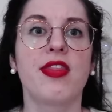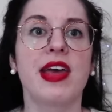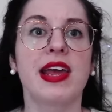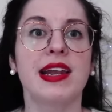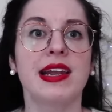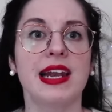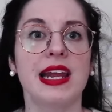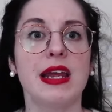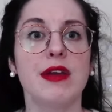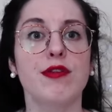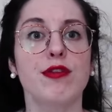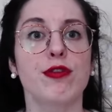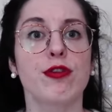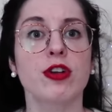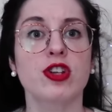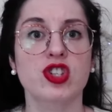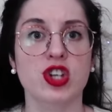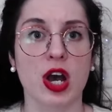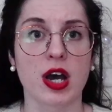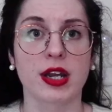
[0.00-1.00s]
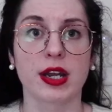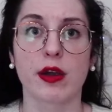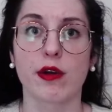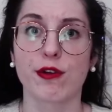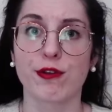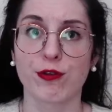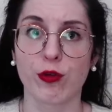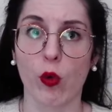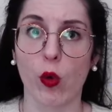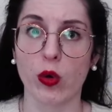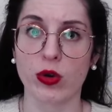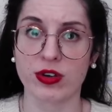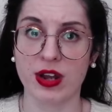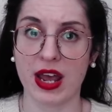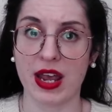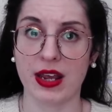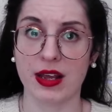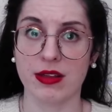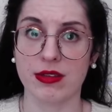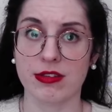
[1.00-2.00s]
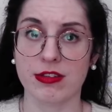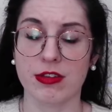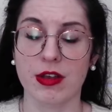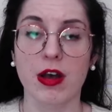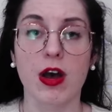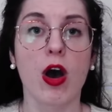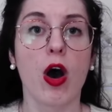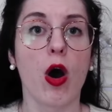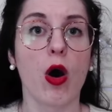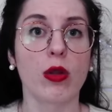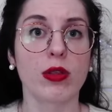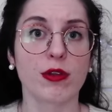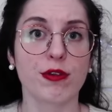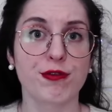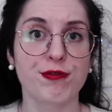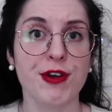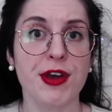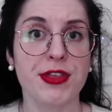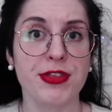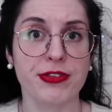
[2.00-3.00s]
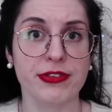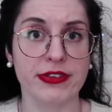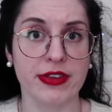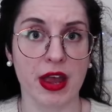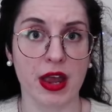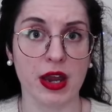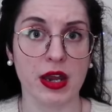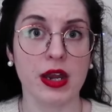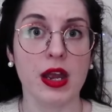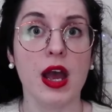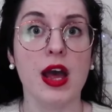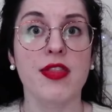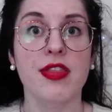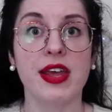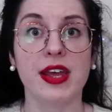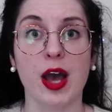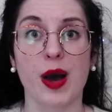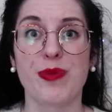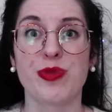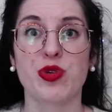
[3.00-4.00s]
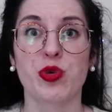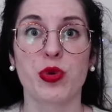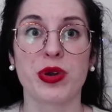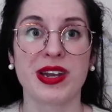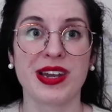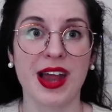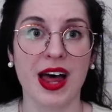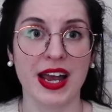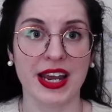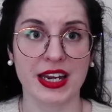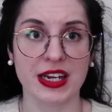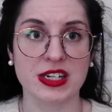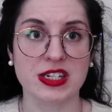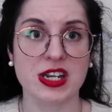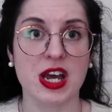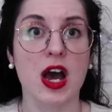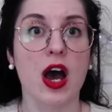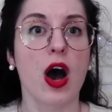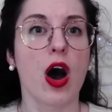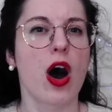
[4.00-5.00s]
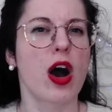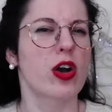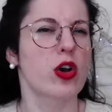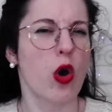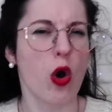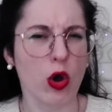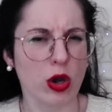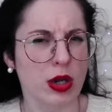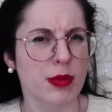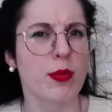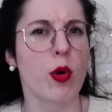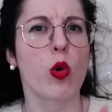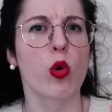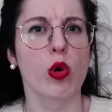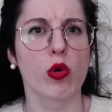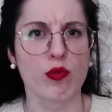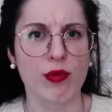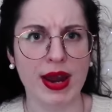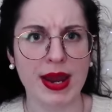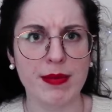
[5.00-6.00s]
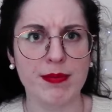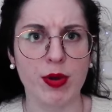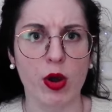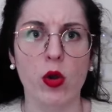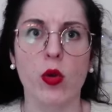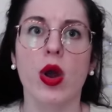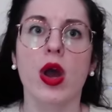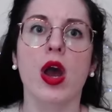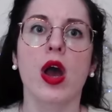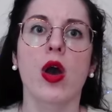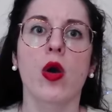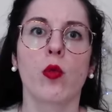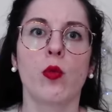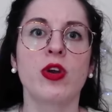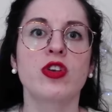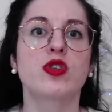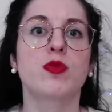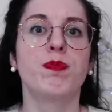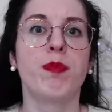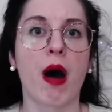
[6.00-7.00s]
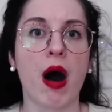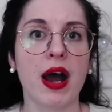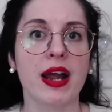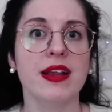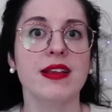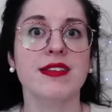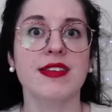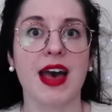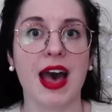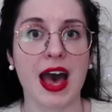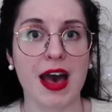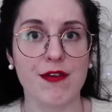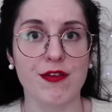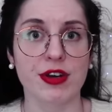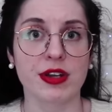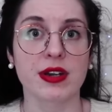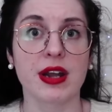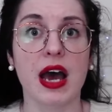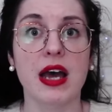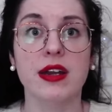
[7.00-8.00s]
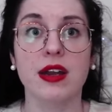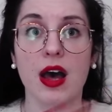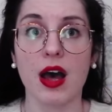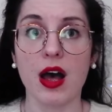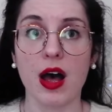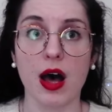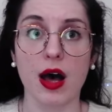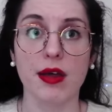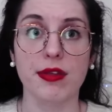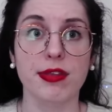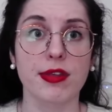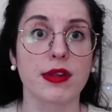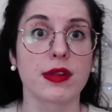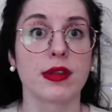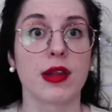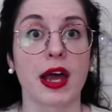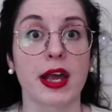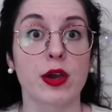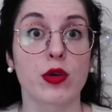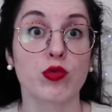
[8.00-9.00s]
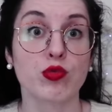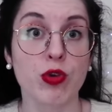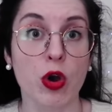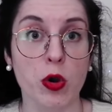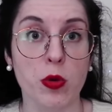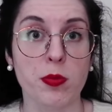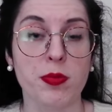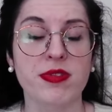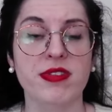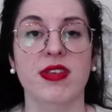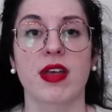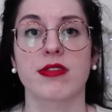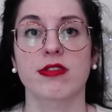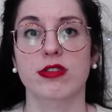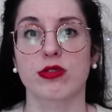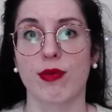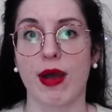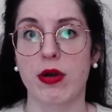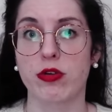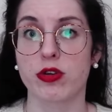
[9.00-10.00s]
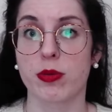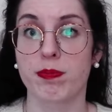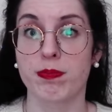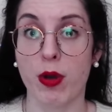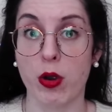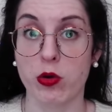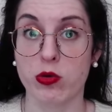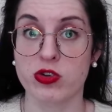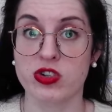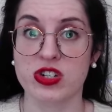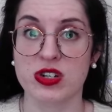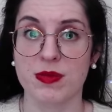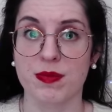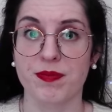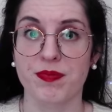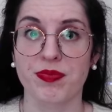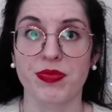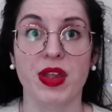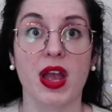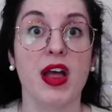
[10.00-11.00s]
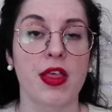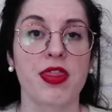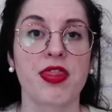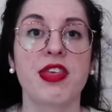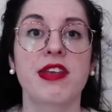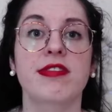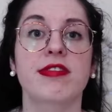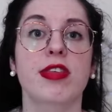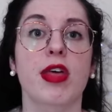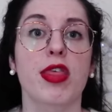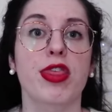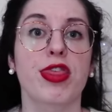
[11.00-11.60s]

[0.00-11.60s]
they leave for a journey of 4 days. On the 5th day, they come to a light, a column or a rainbow, which binds heaven and earth like ropes that surround a boat. This